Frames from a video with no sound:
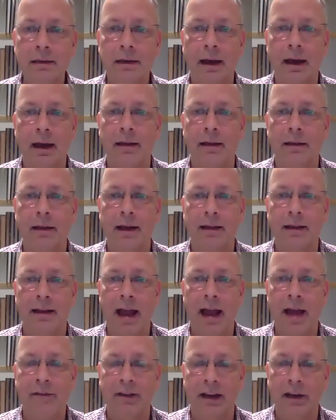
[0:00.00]
and that they
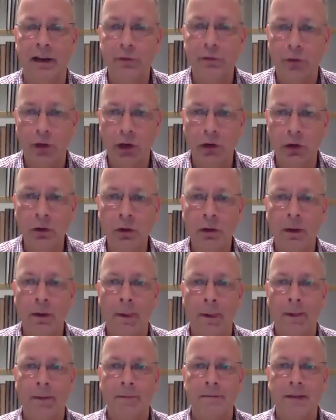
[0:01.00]
have it in for you.
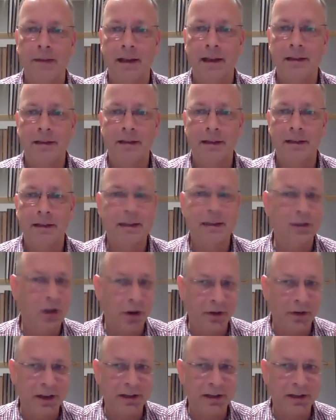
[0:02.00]
That is not